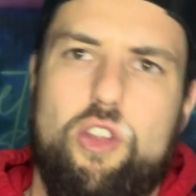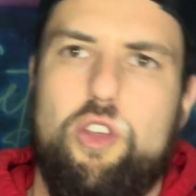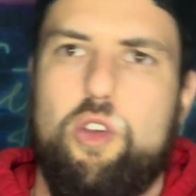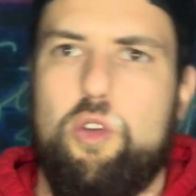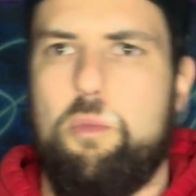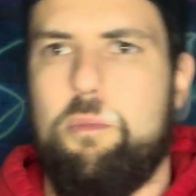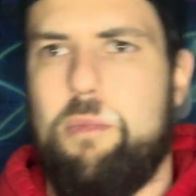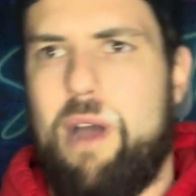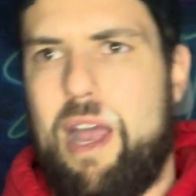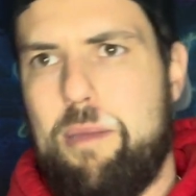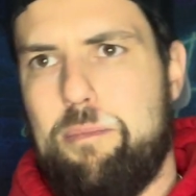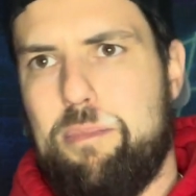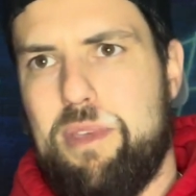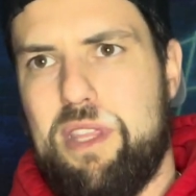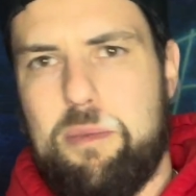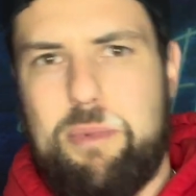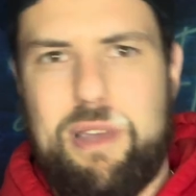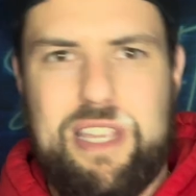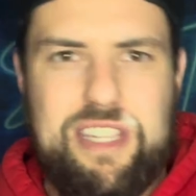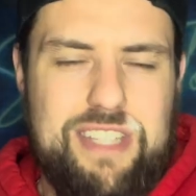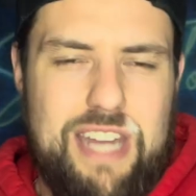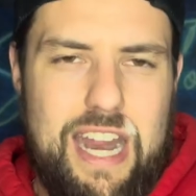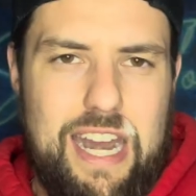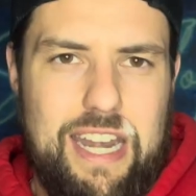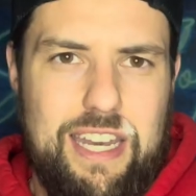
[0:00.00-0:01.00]
who might be the
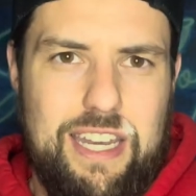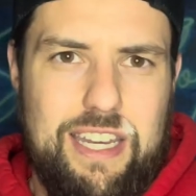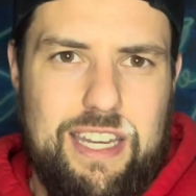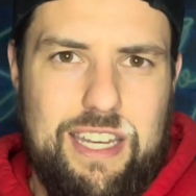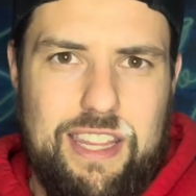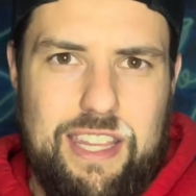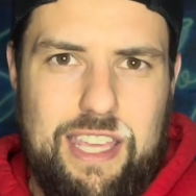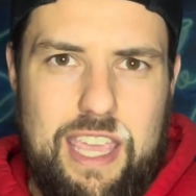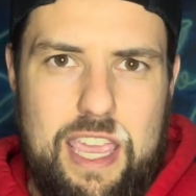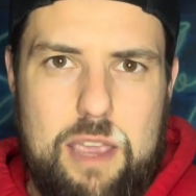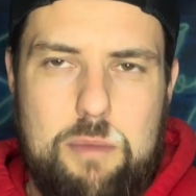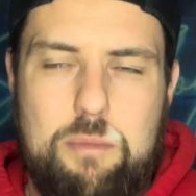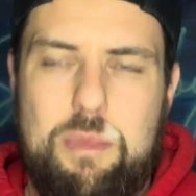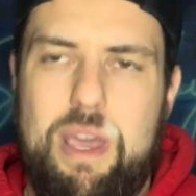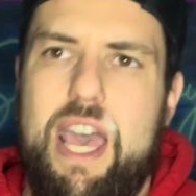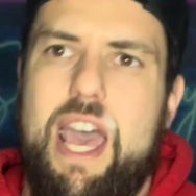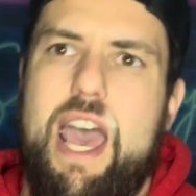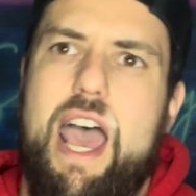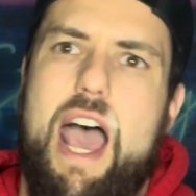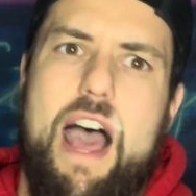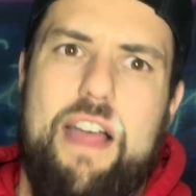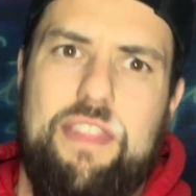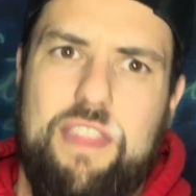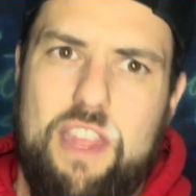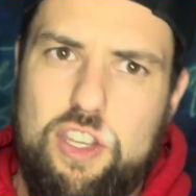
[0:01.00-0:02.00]
best tight end in the game,
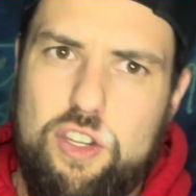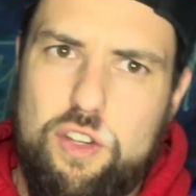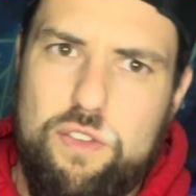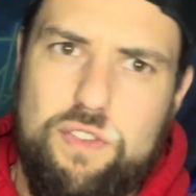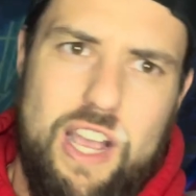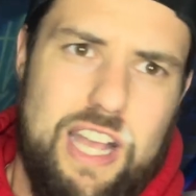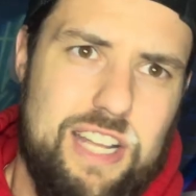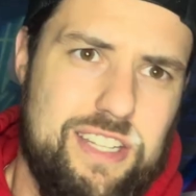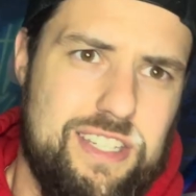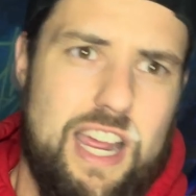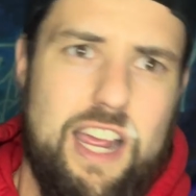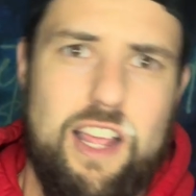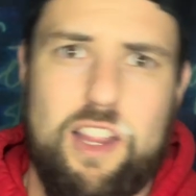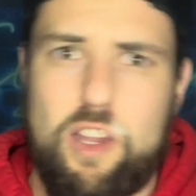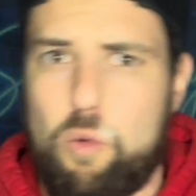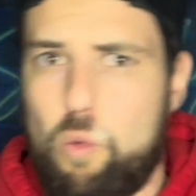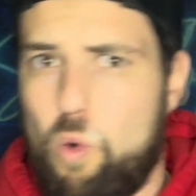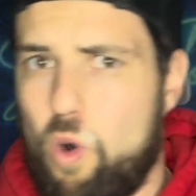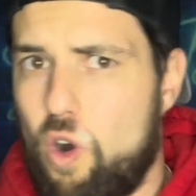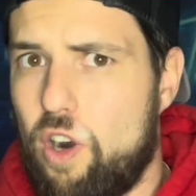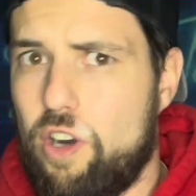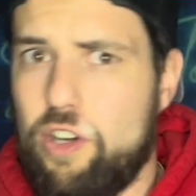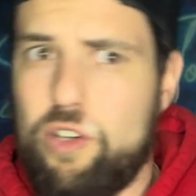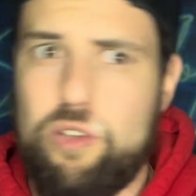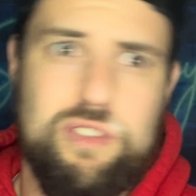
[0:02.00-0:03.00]
and then you've got Tyler
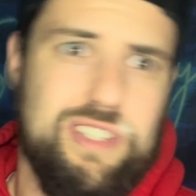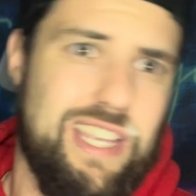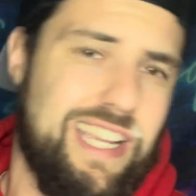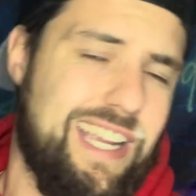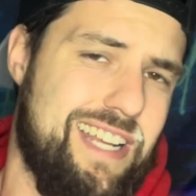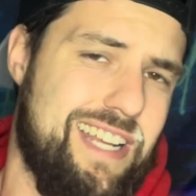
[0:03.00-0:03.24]
Warren, who's like